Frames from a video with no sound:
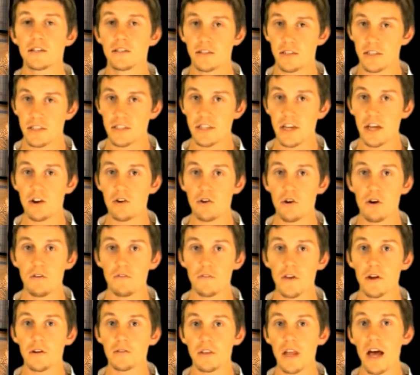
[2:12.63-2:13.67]
to center
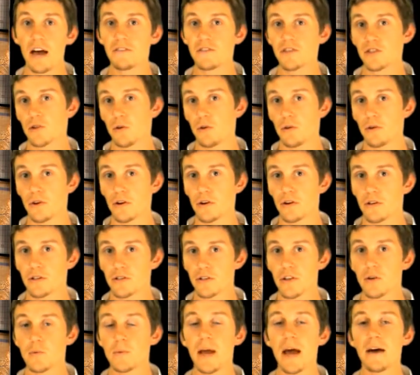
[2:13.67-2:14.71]
over their left shoulder
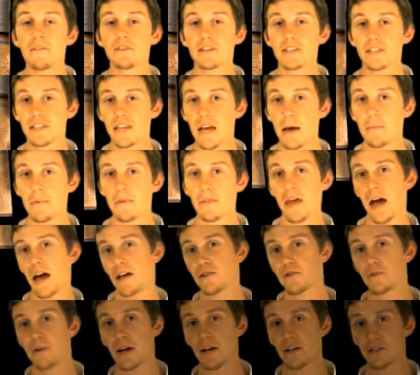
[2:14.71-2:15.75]
so that we have a step in that
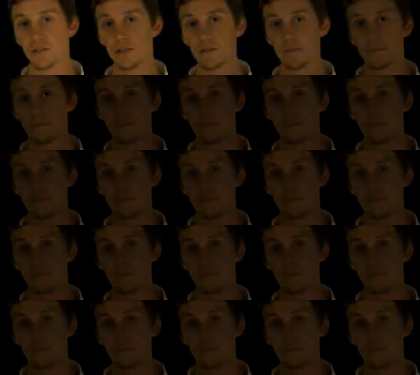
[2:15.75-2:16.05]
direction.